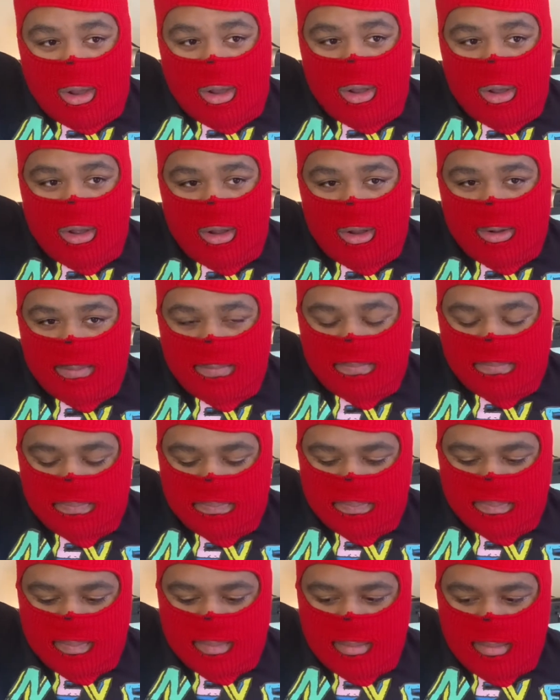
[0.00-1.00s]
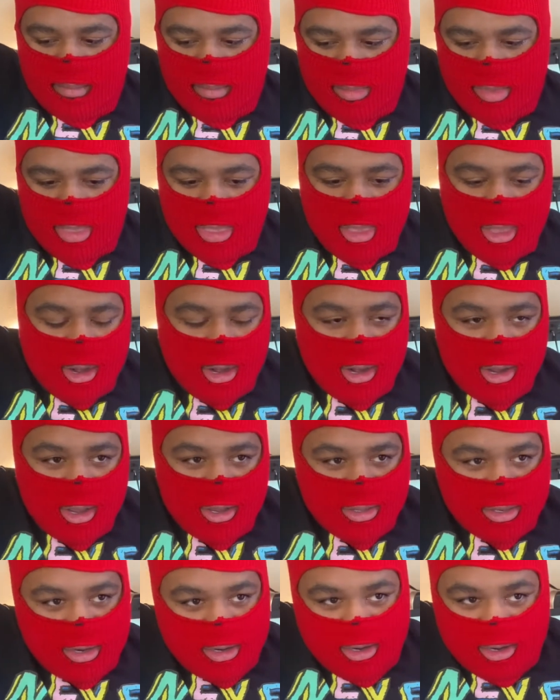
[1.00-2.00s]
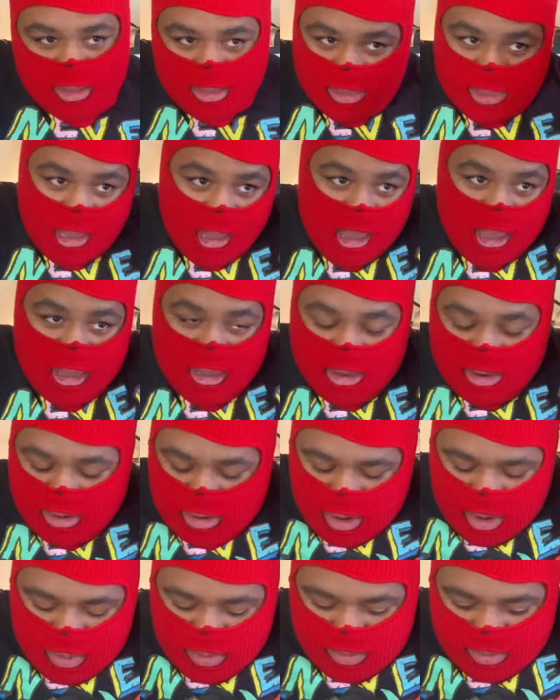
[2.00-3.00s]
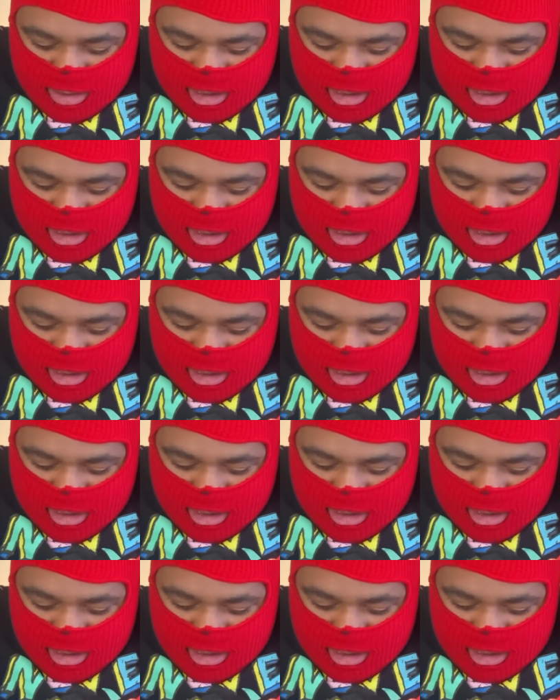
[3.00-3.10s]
um the little the little thing, you know,